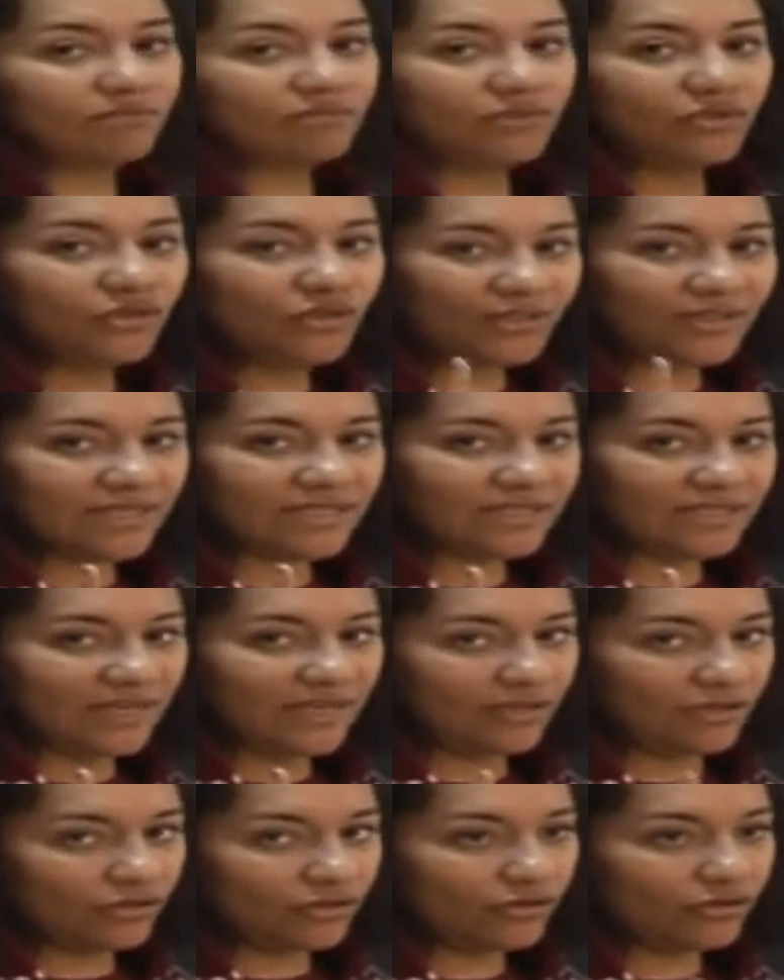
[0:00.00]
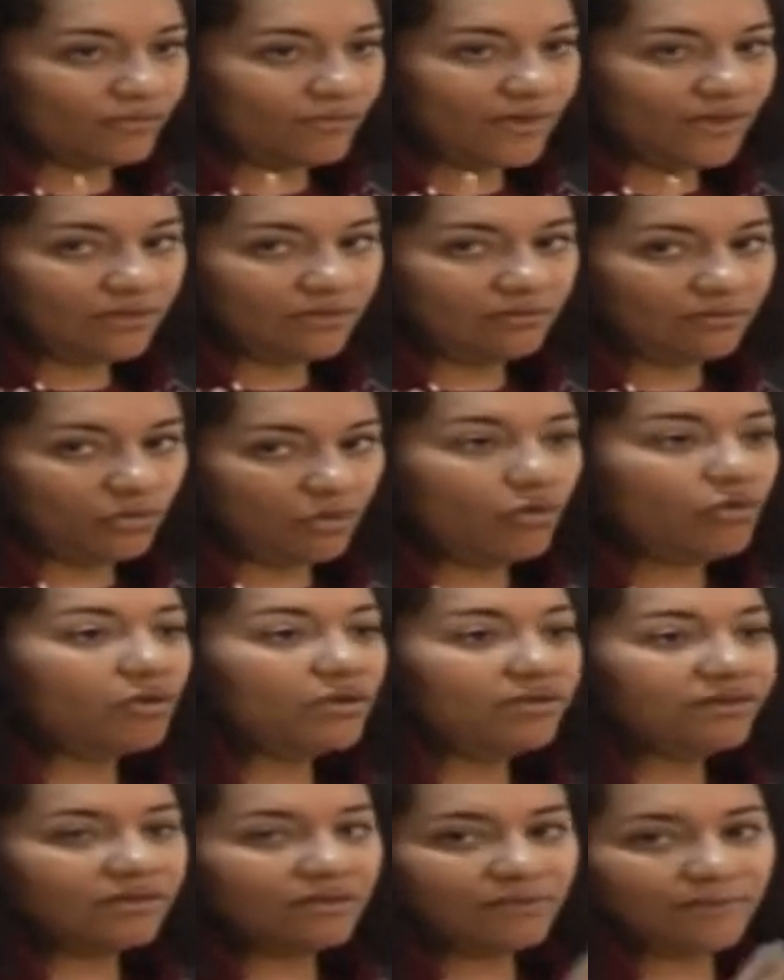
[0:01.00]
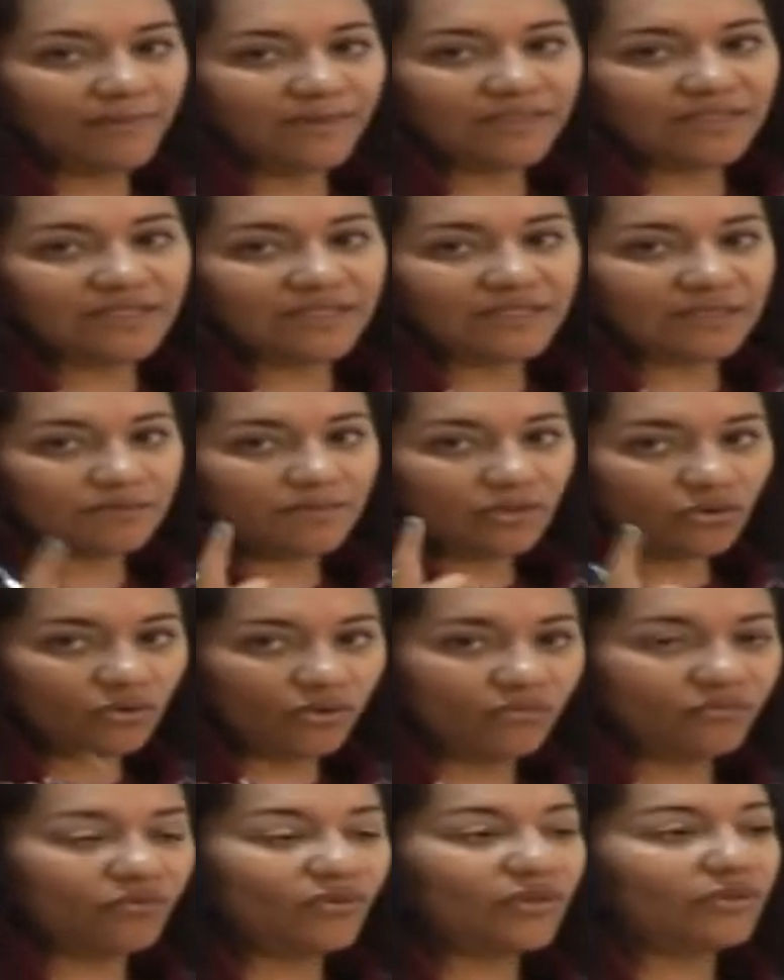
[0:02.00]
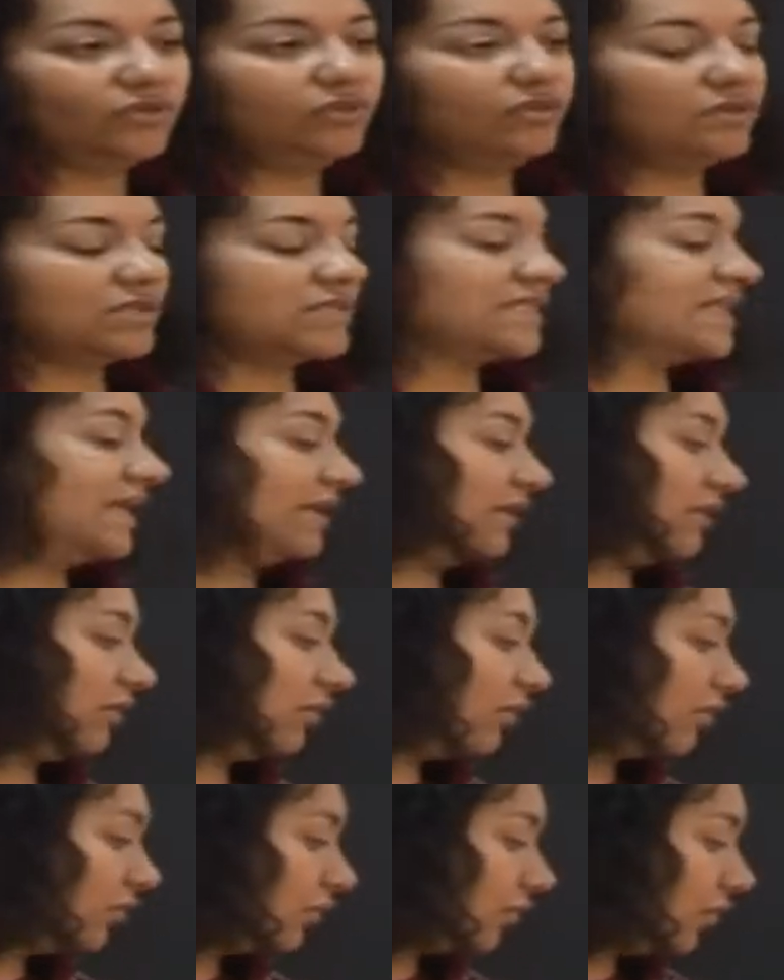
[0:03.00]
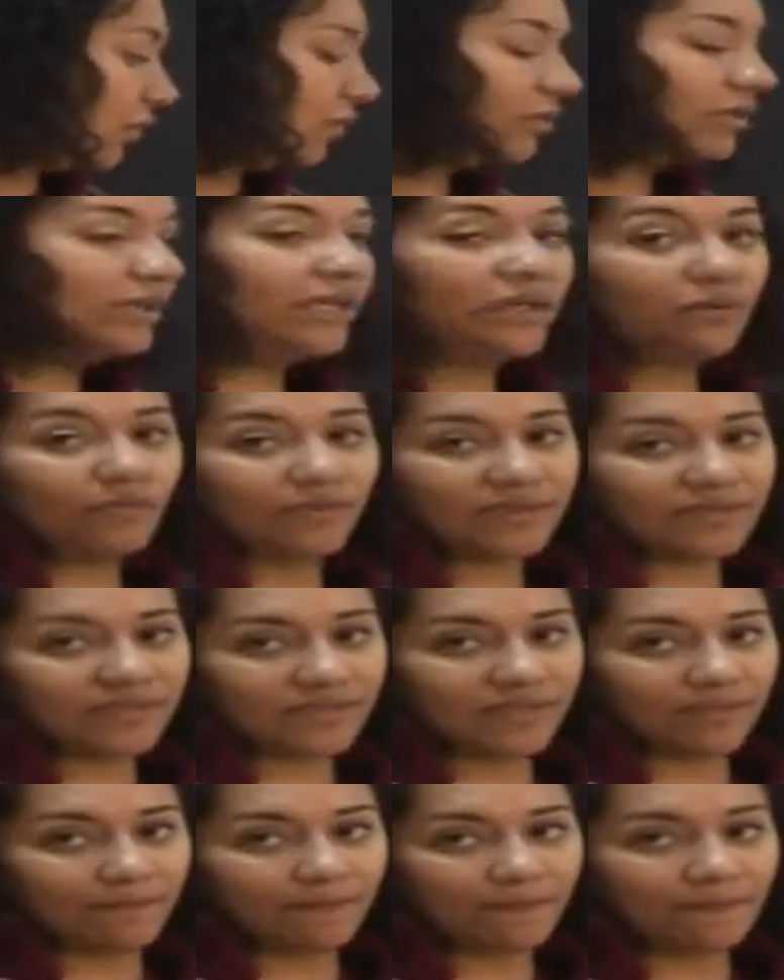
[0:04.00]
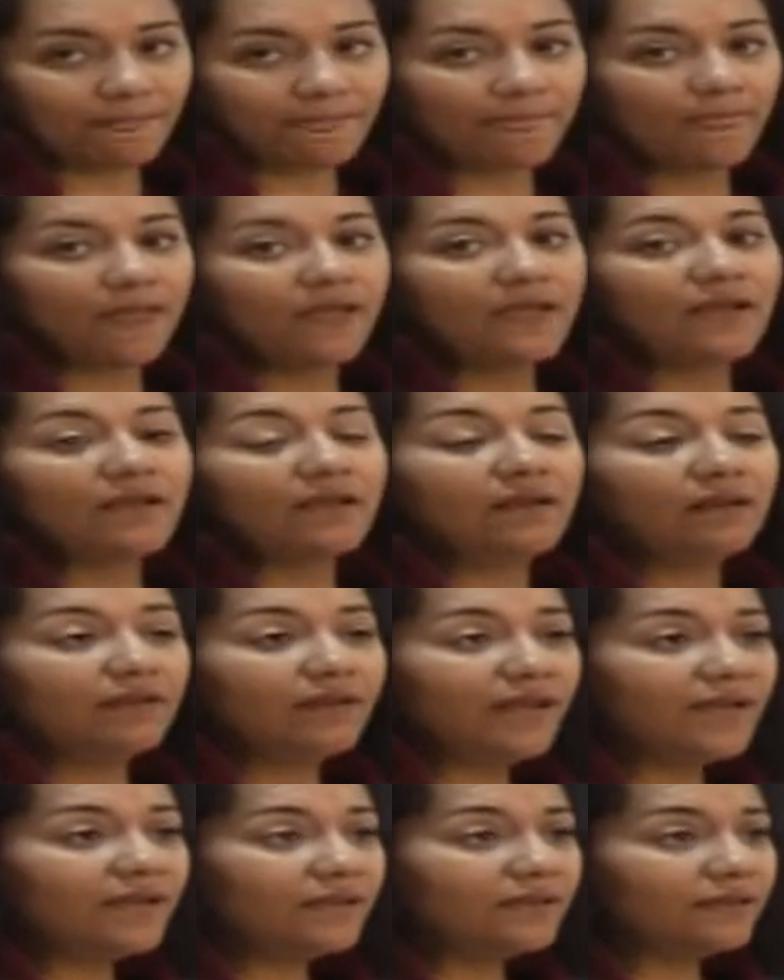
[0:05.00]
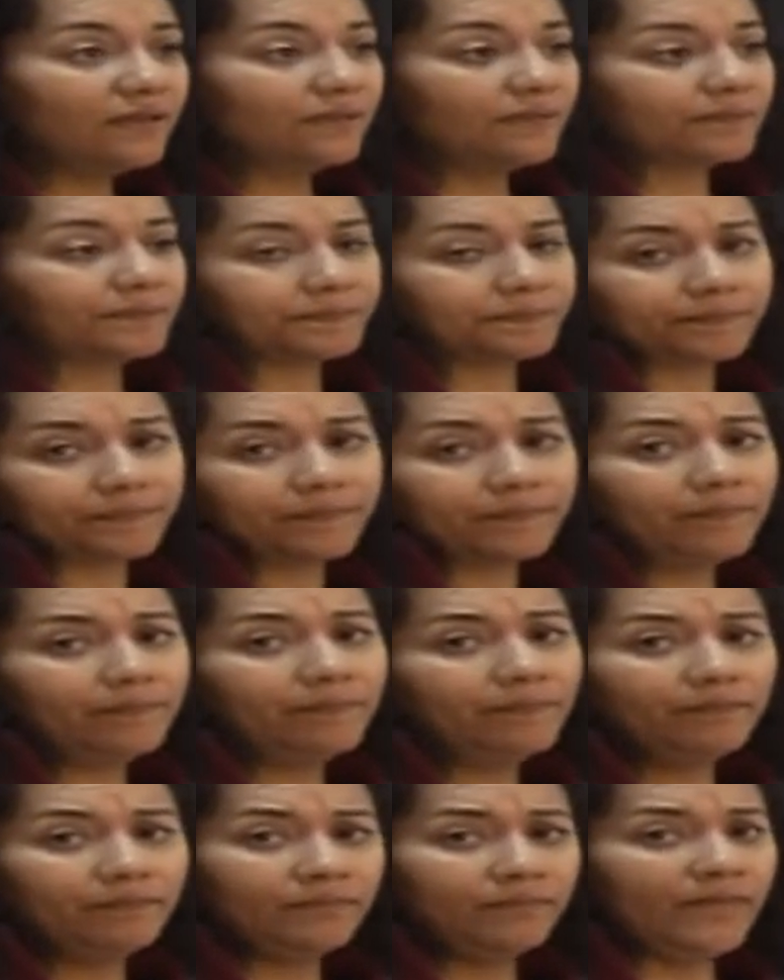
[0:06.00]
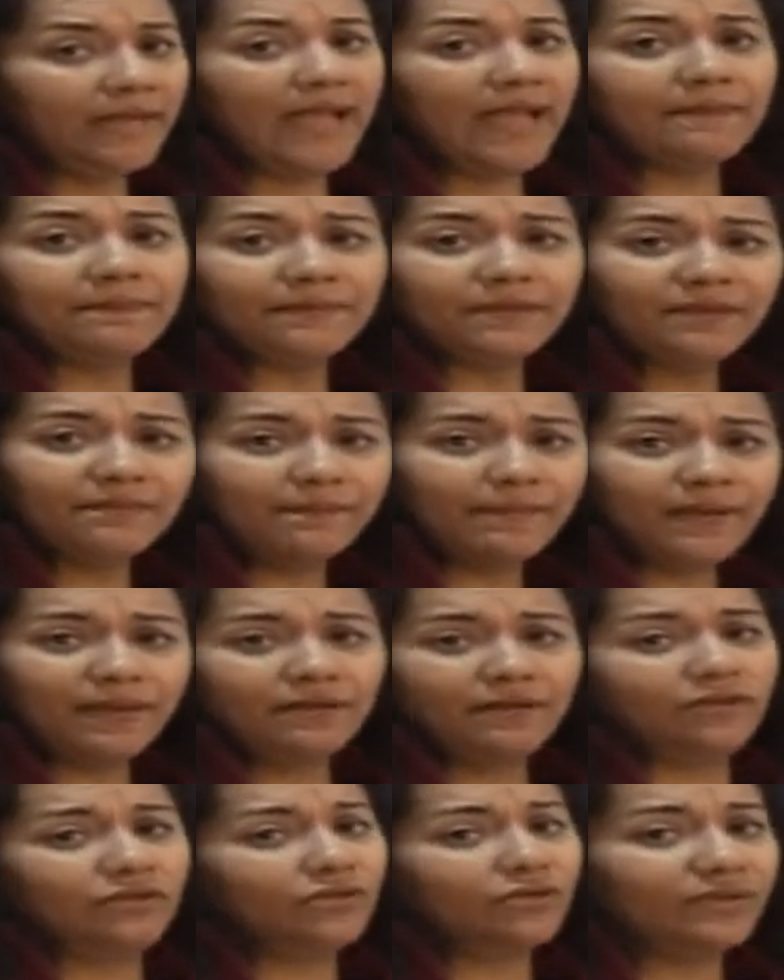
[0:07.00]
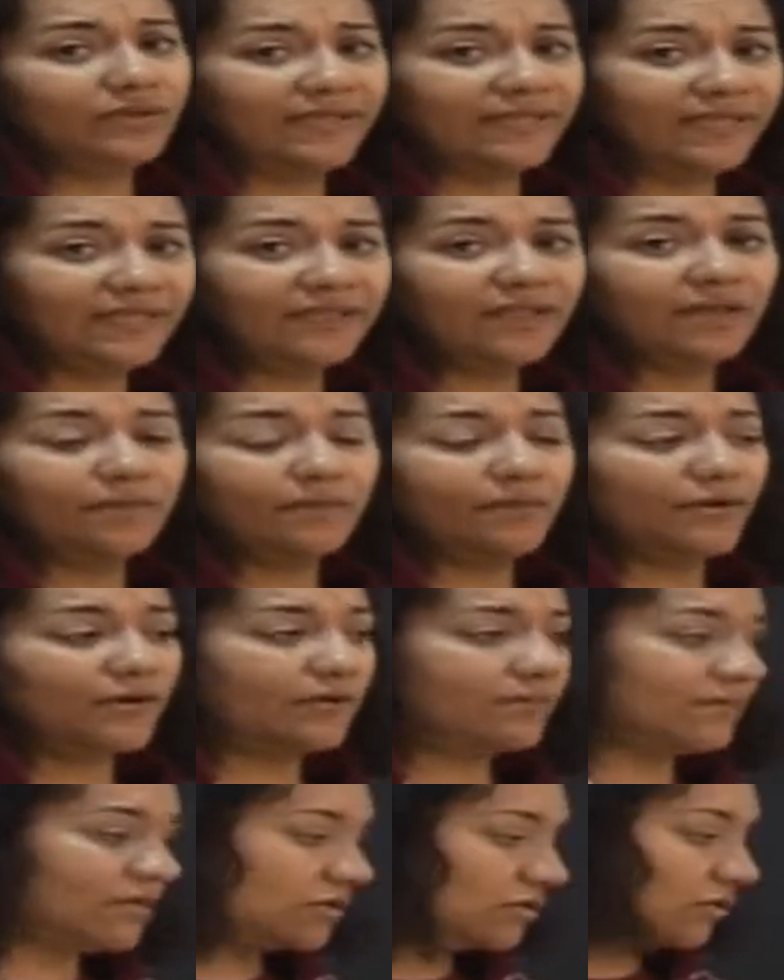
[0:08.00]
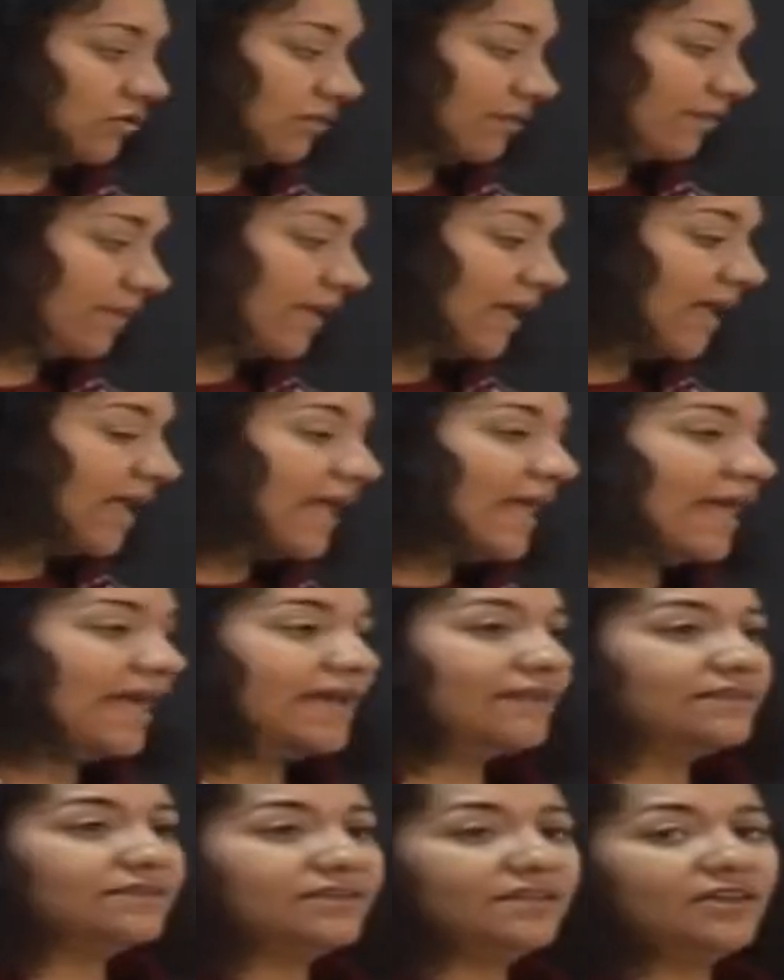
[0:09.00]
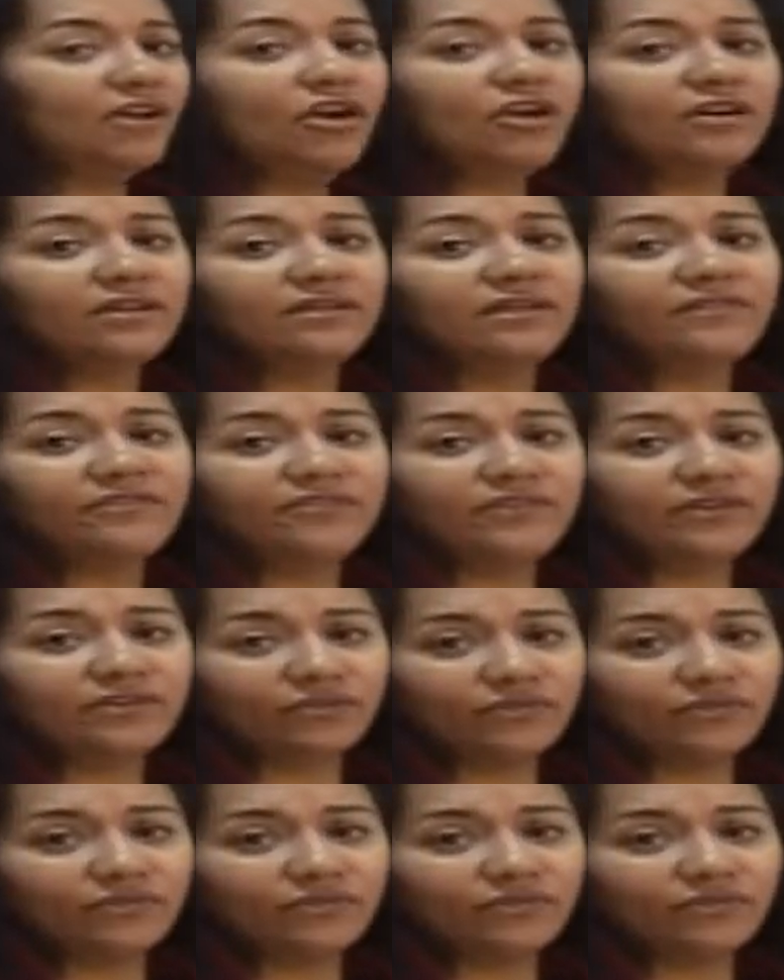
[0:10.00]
unicellular, all their body is made of one cell or only one cell, like amoeba, euglena, paramecium, and they are different